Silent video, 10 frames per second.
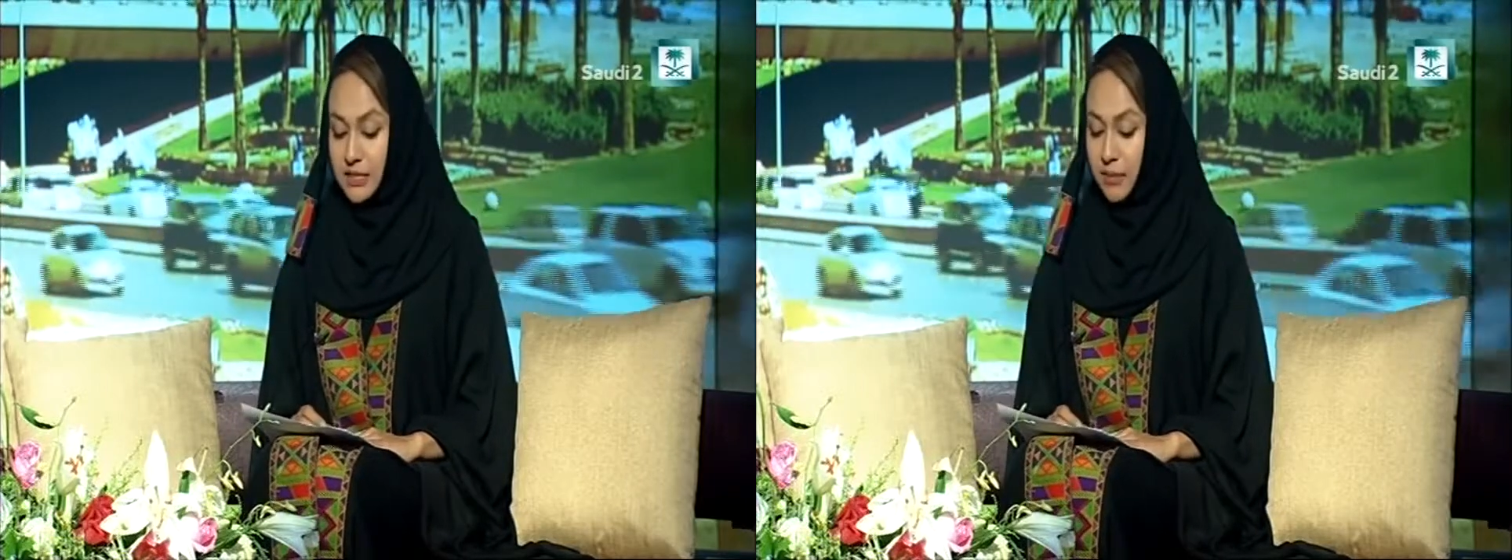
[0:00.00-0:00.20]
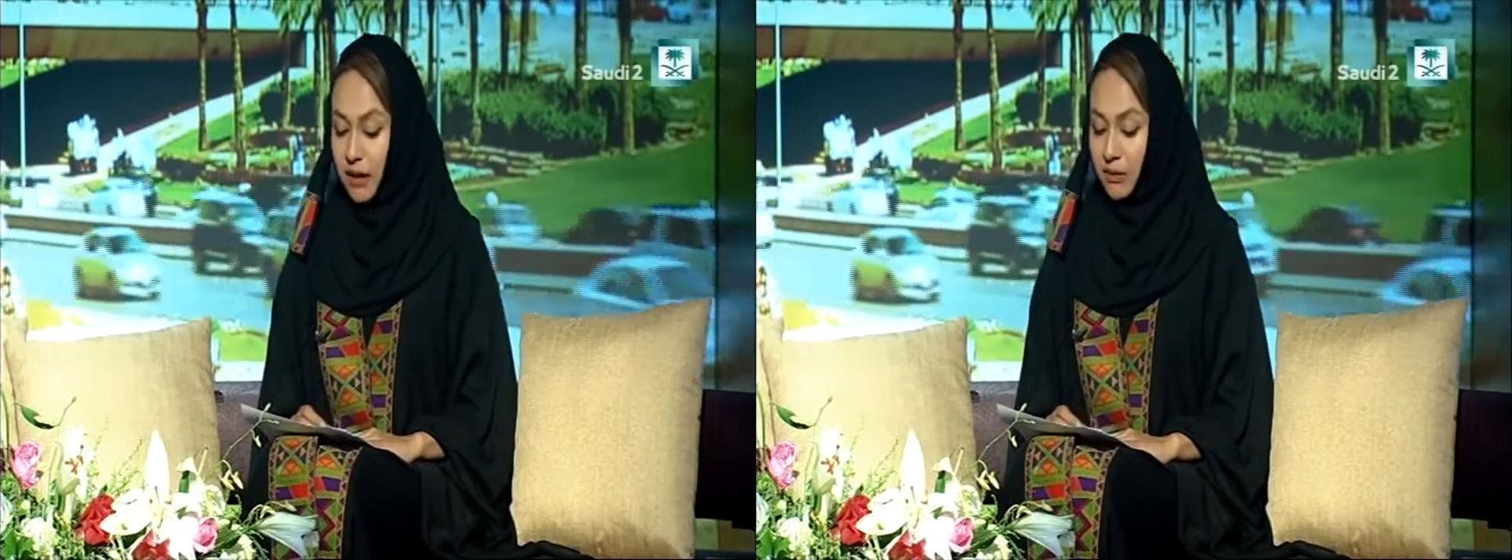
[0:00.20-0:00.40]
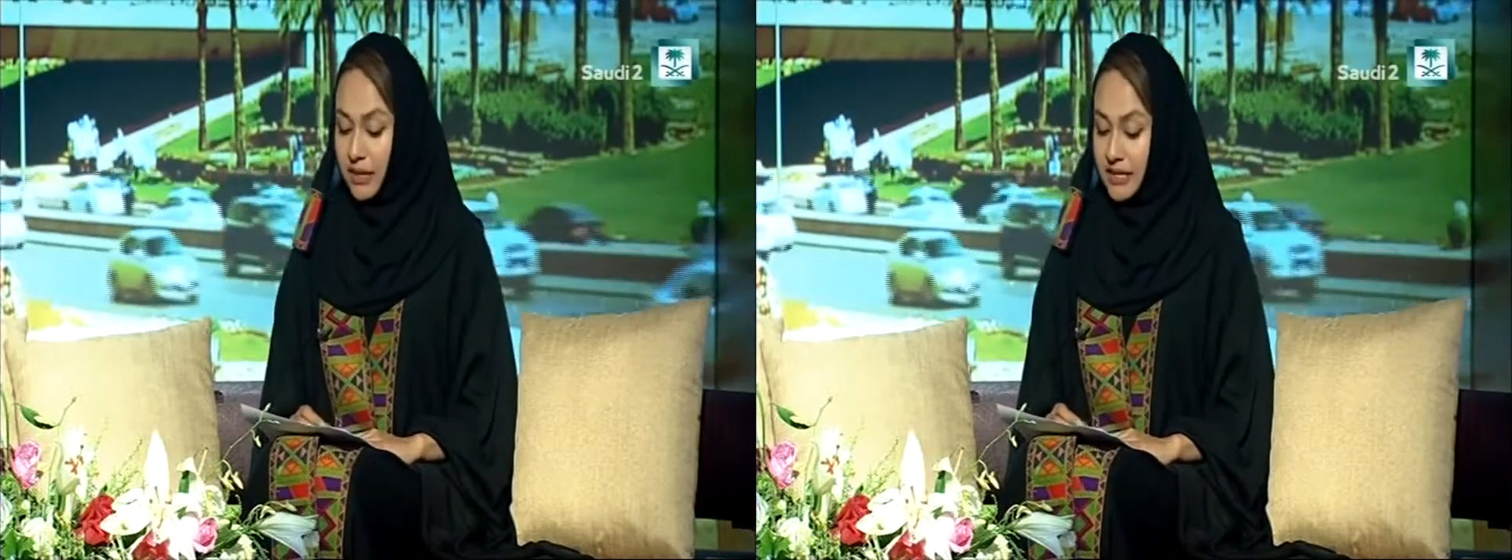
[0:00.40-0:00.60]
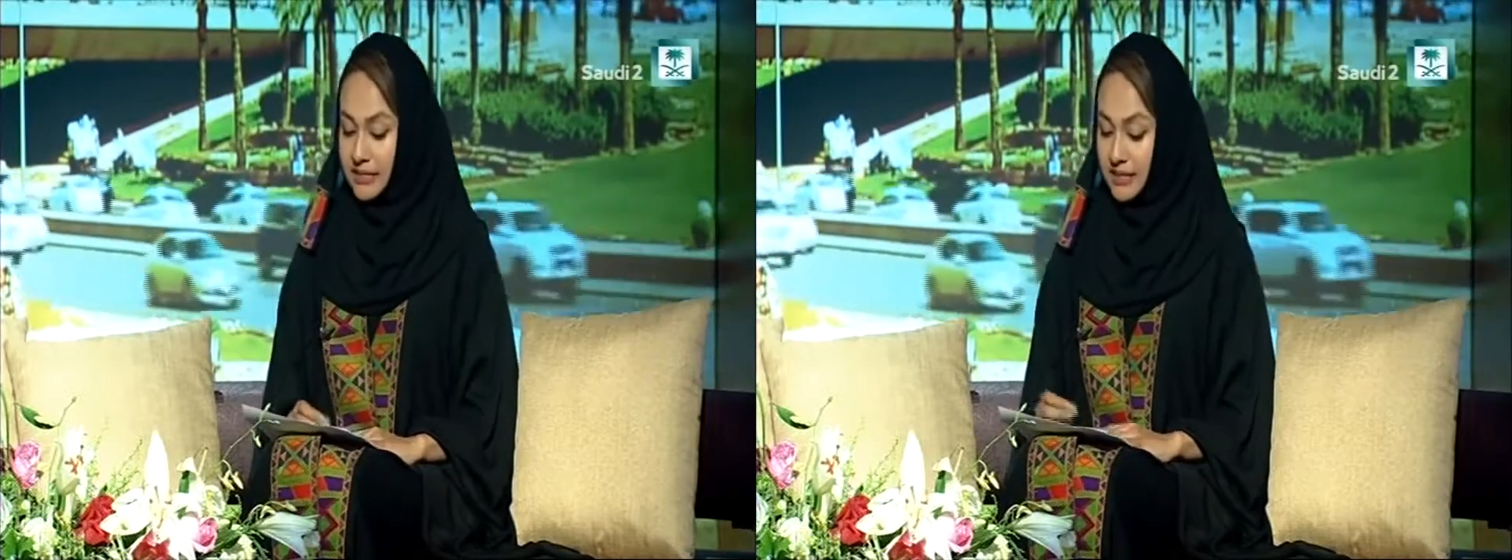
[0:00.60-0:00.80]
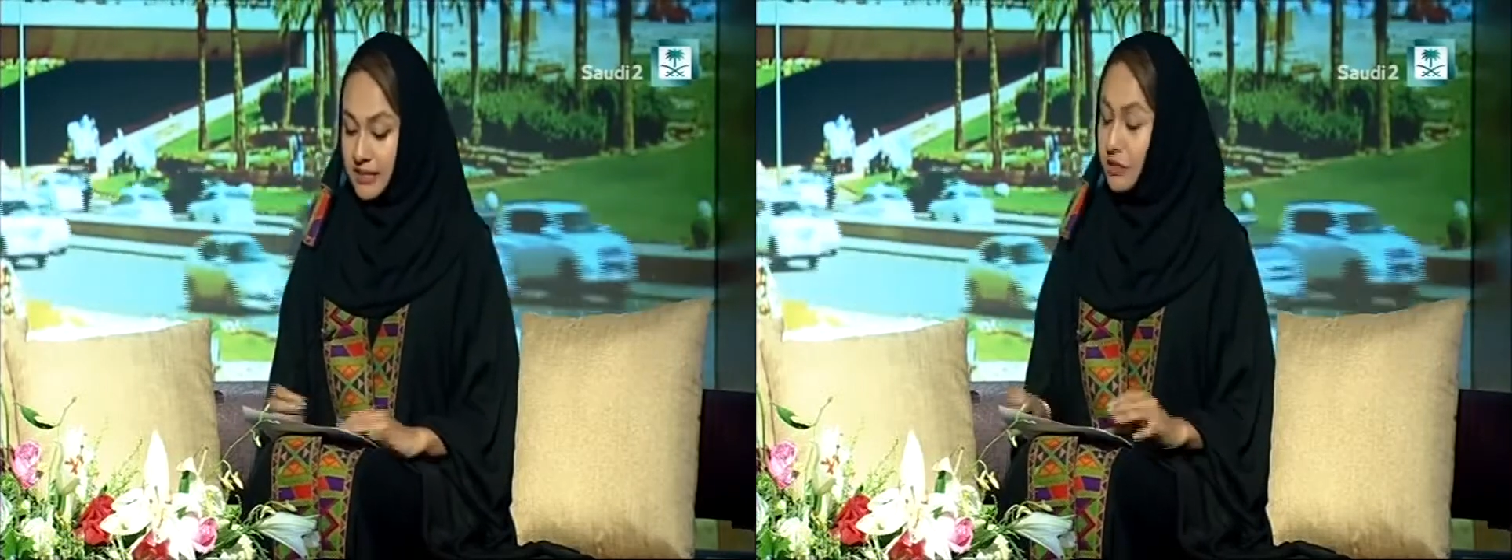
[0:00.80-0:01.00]
about
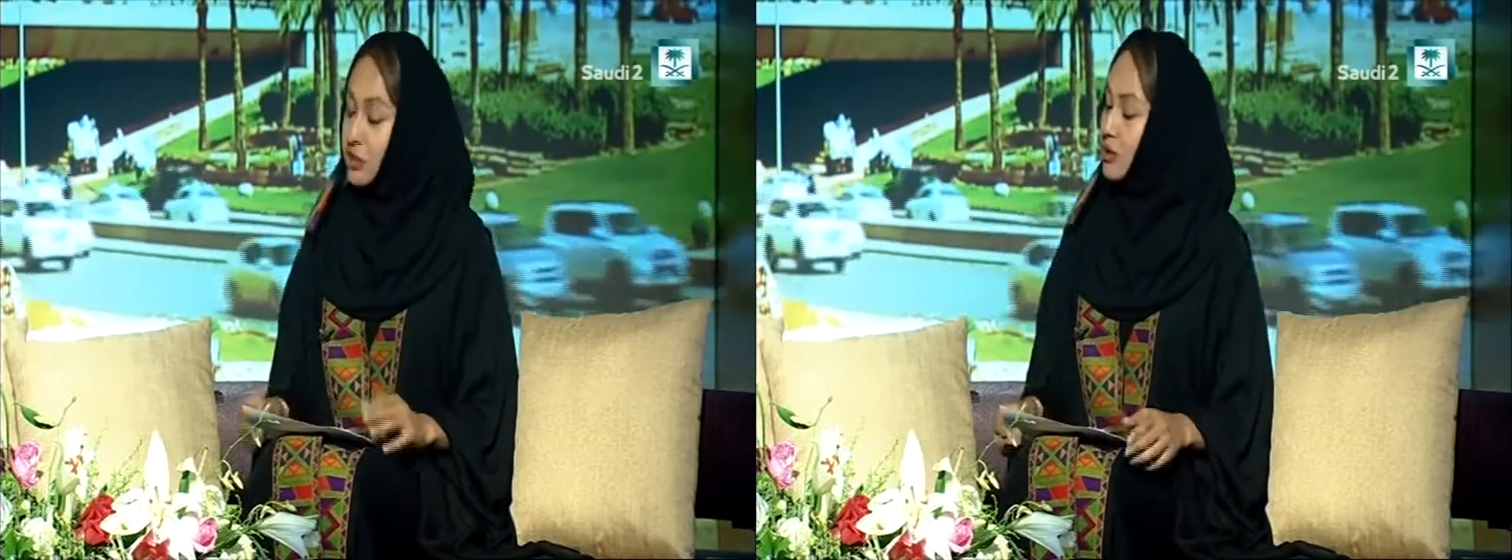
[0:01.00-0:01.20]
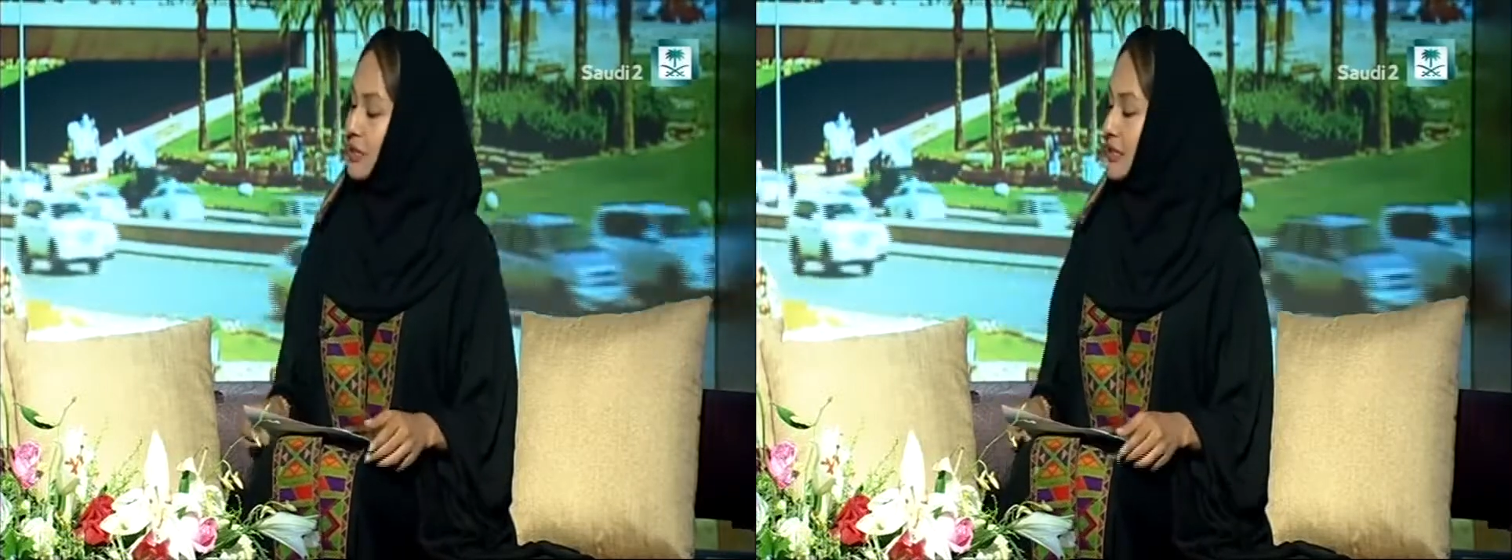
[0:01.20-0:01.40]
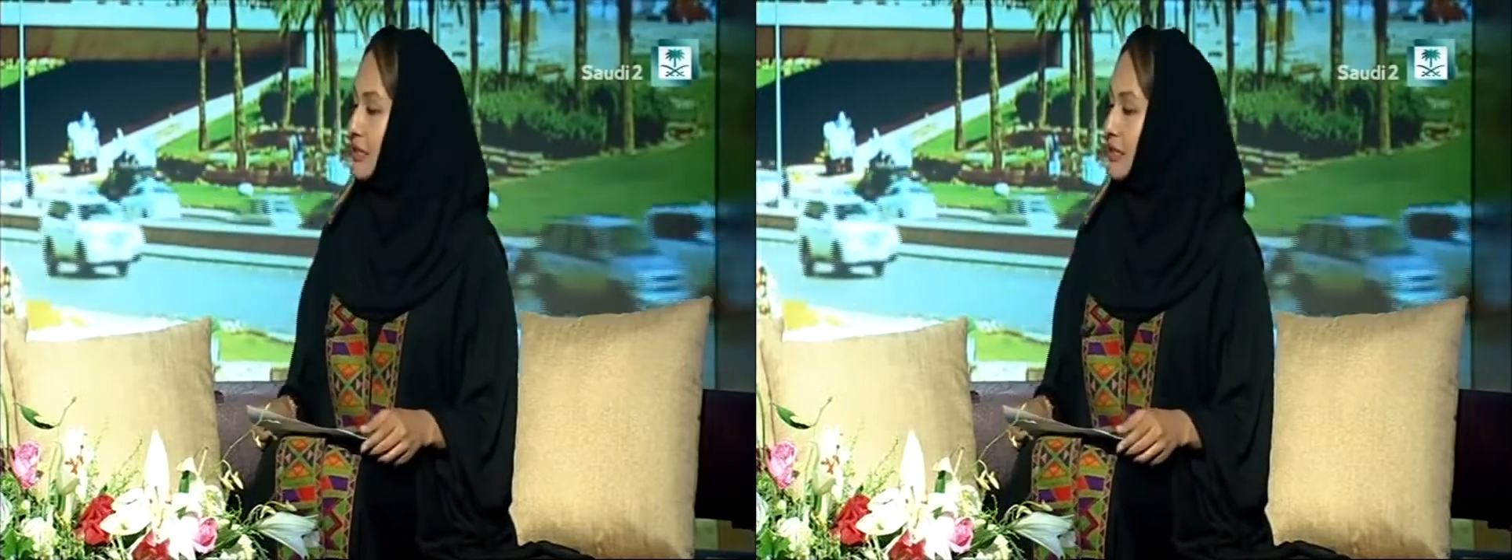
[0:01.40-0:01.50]
LASIK surgeries.